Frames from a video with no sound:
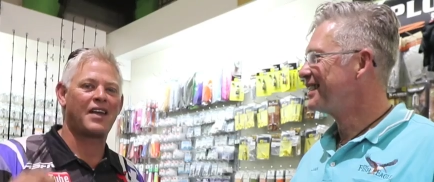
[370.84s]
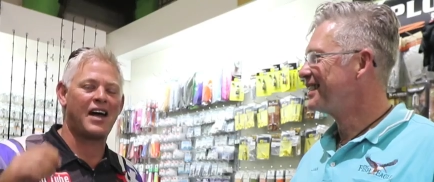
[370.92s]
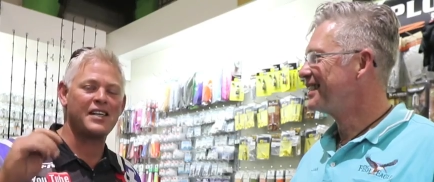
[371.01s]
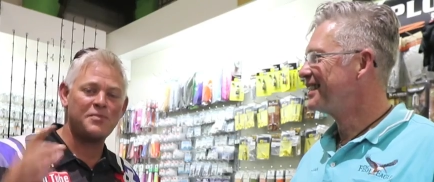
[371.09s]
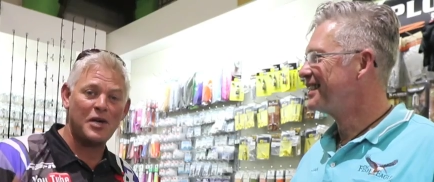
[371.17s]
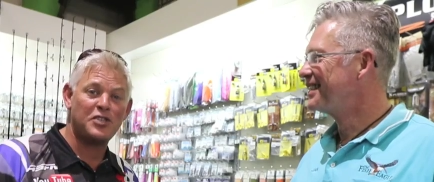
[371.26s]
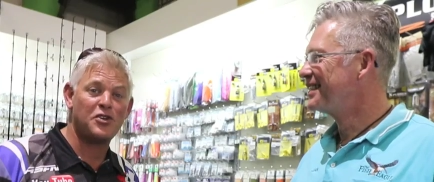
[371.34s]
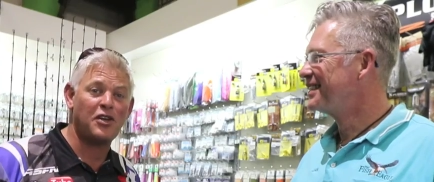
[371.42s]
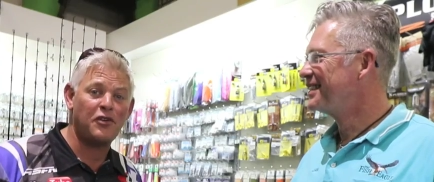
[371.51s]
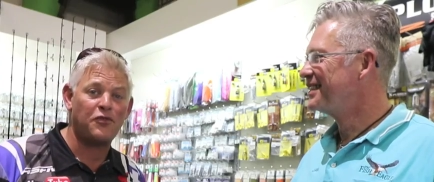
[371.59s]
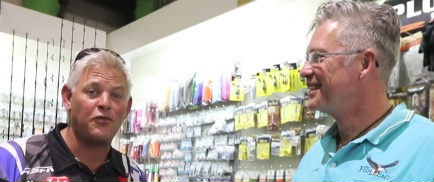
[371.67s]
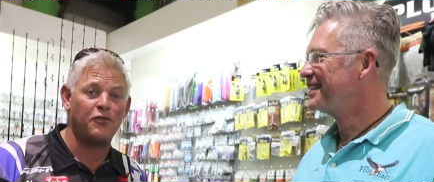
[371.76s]
Speaker 1: Guys, make sure
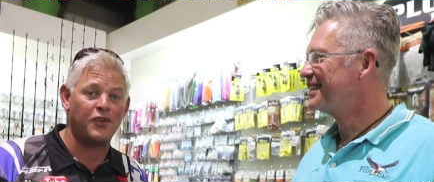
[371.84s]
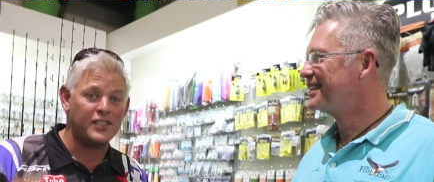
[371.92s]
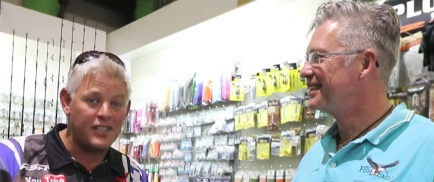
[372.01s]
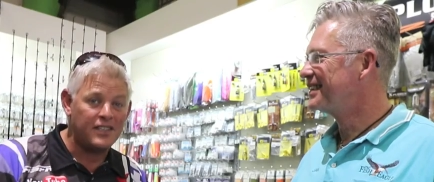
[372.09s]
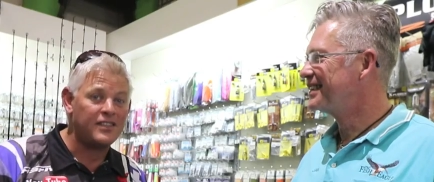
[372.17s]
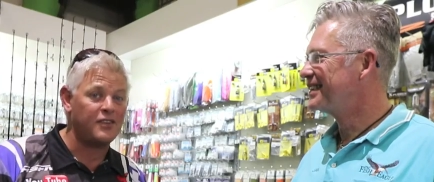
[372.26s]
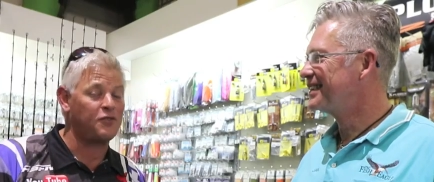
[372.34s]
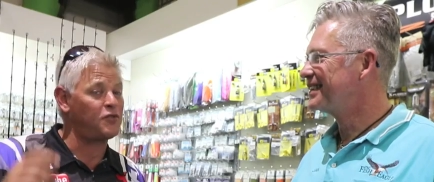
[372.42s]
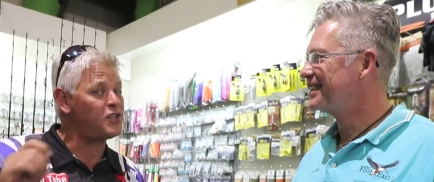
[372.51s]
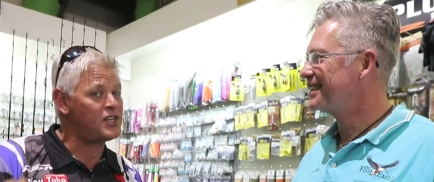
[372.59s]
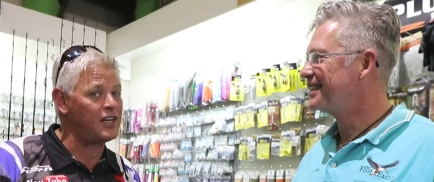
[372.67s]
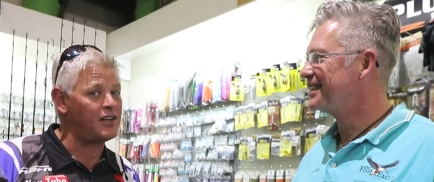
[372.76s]
you visit the
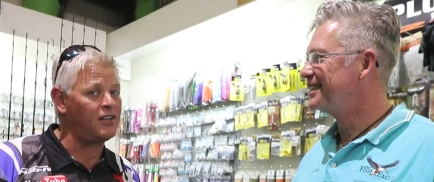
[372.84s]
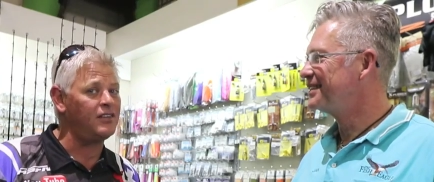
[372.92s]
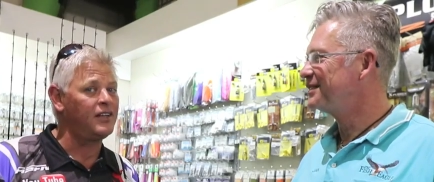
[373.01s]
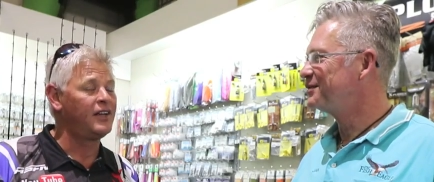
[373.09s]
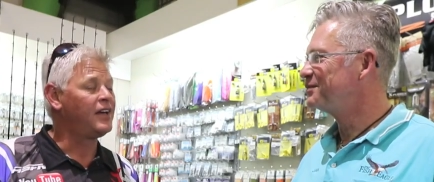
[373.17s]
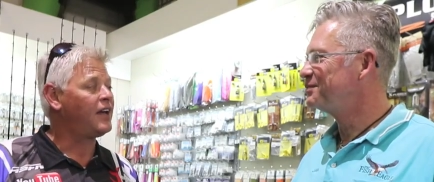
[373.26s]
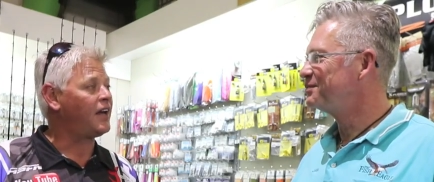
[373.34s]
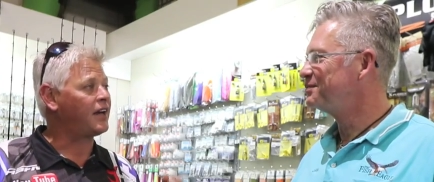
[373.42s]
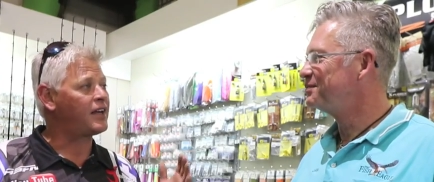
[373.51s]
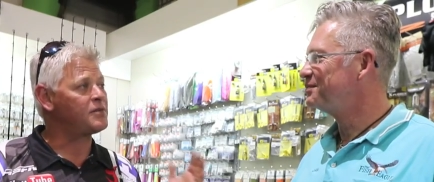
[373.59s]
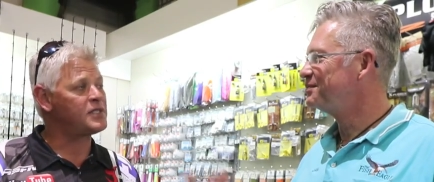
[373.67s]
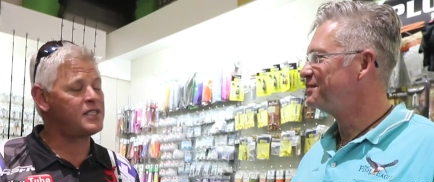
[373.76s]
Fish Eagle
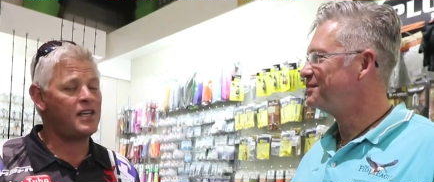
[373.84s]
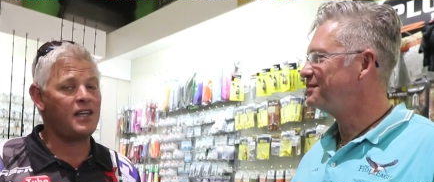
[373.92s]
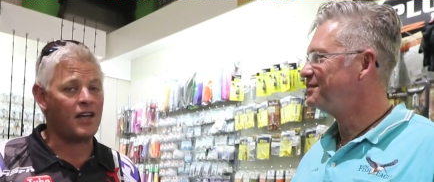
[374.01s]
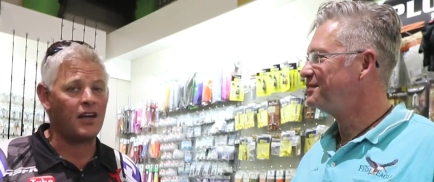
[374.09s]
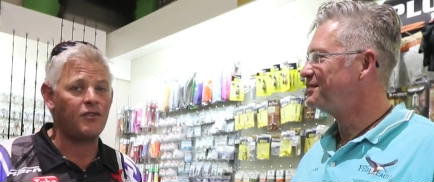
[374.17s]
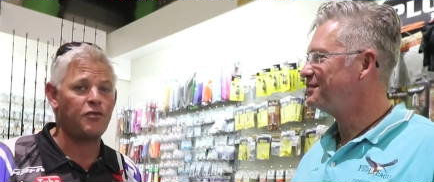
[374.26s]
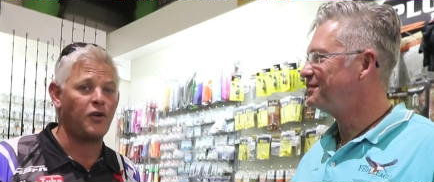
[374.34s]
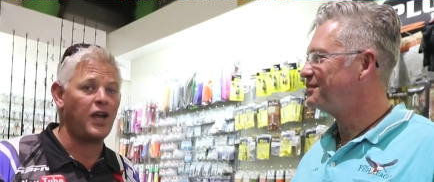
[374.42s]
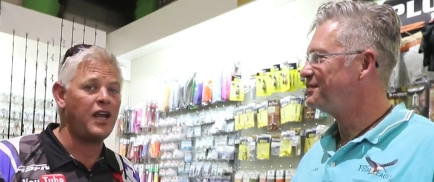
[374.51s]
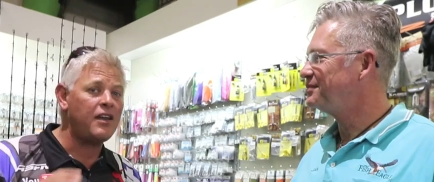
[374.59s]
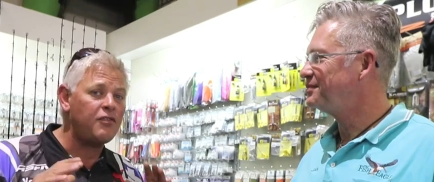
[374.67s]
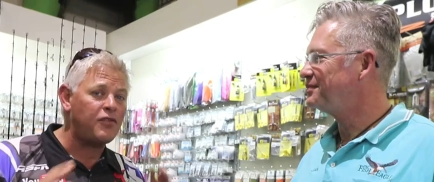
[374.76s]
and come see Jan for
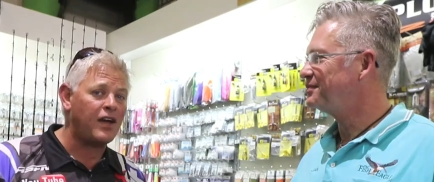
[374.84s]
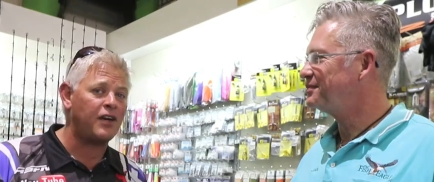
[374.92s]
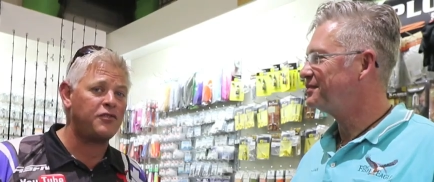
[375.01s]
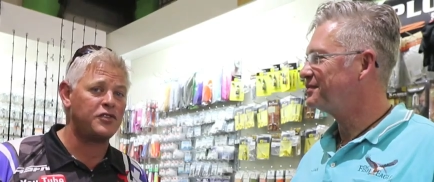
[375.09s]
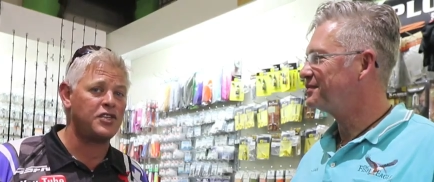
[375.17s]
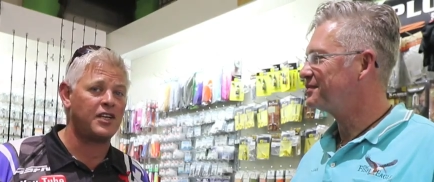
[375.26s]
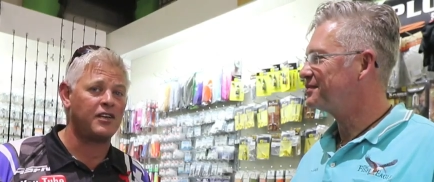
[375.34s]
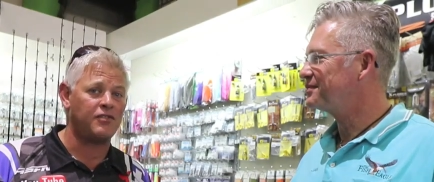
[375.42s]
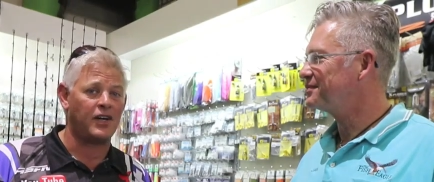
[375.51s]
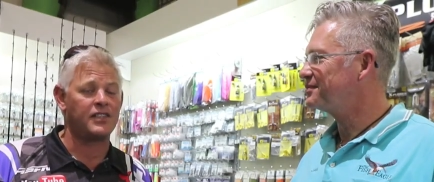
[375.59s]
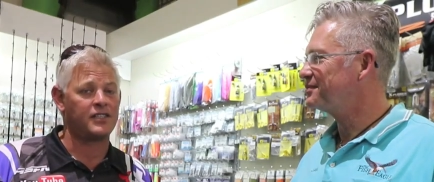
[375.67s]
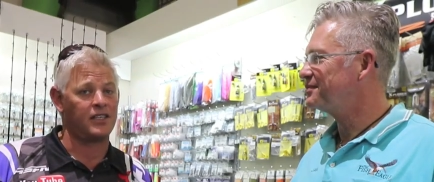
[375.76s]
any fly fishing
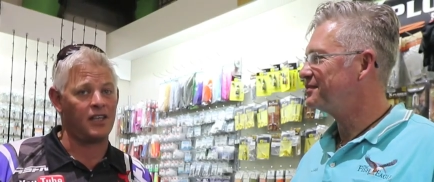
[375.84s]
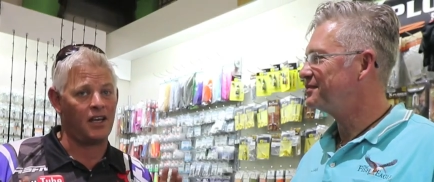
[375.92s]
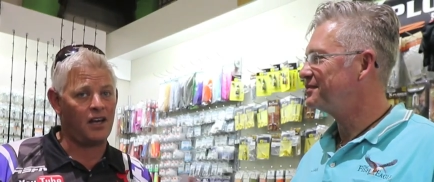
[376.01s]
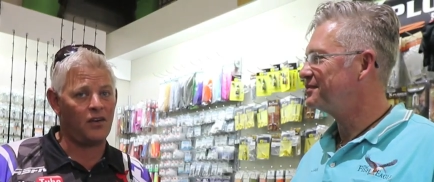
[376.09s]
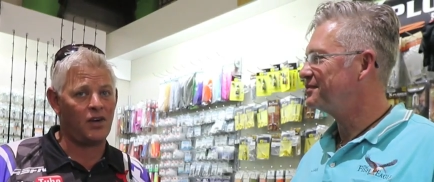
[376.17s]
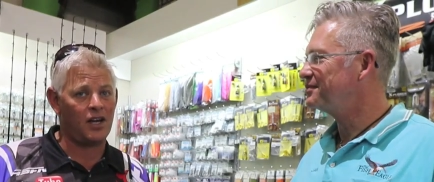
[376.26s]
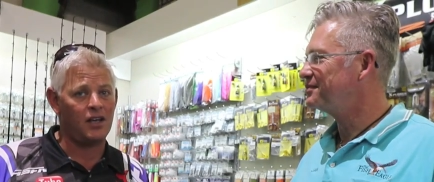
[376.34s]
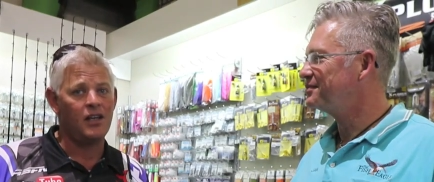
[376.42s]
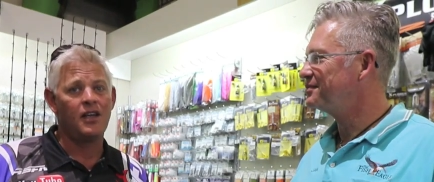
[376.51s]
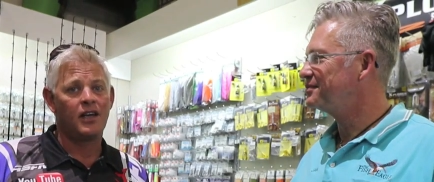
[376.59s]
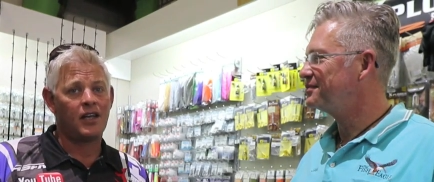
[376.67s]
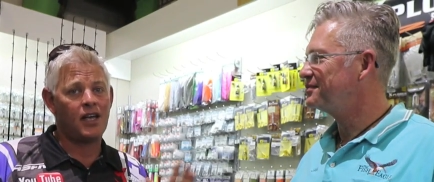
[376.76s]
advice in the
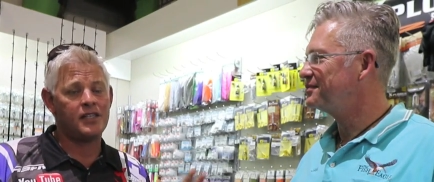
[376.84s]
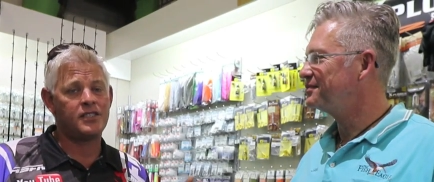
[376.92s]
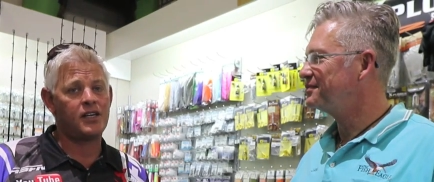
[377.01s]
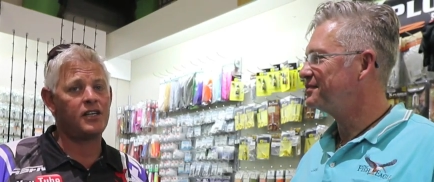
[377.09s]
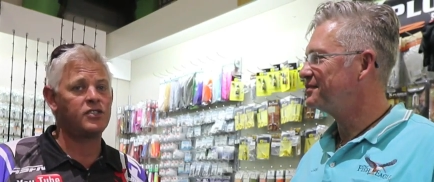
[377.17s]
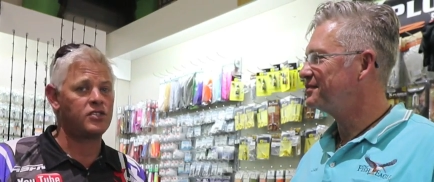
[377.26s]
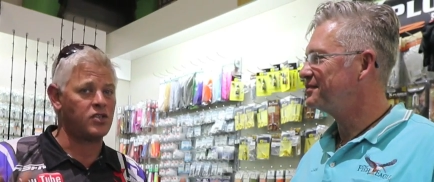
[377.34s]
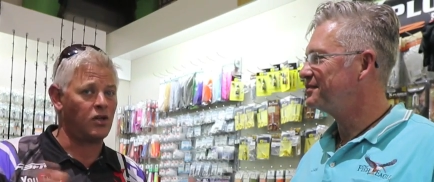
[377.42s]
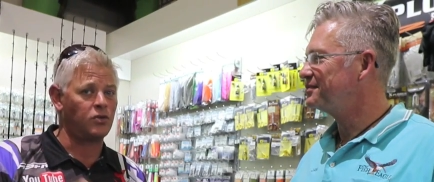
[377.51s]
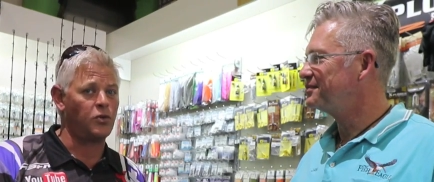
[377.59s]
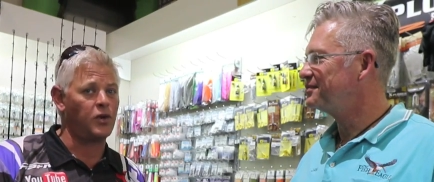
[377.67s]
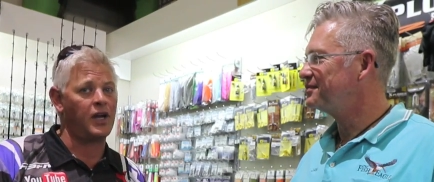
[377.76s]
area, KZN,
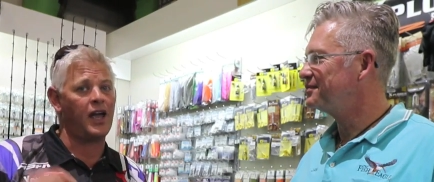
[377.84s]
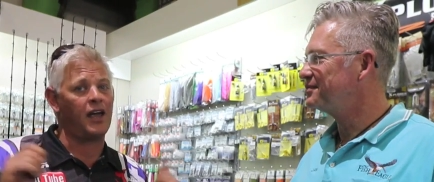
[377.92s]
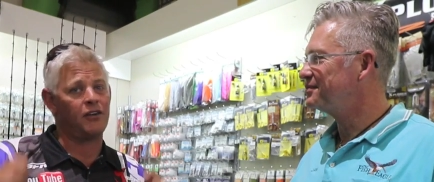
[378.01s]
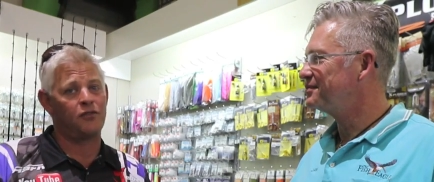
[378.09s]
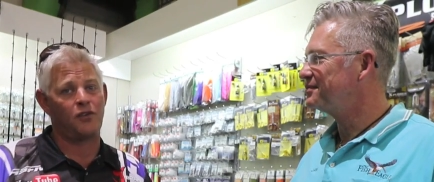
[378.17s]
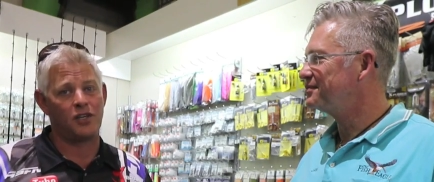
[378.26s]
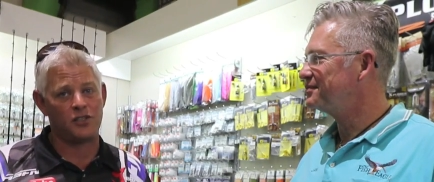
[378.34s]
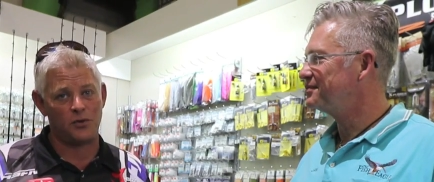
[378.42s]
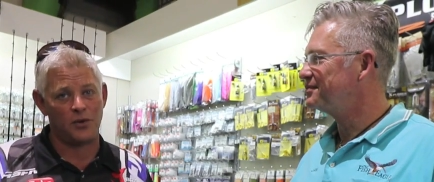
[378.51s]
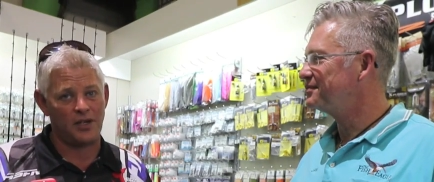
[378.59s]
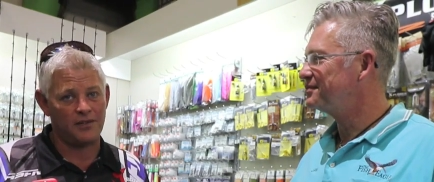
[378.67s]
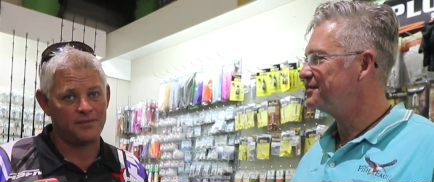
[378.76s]
saltwater and
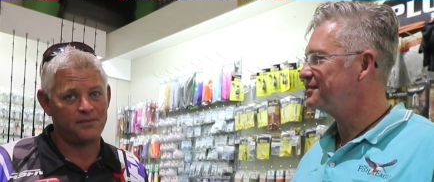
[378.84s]
freshwater.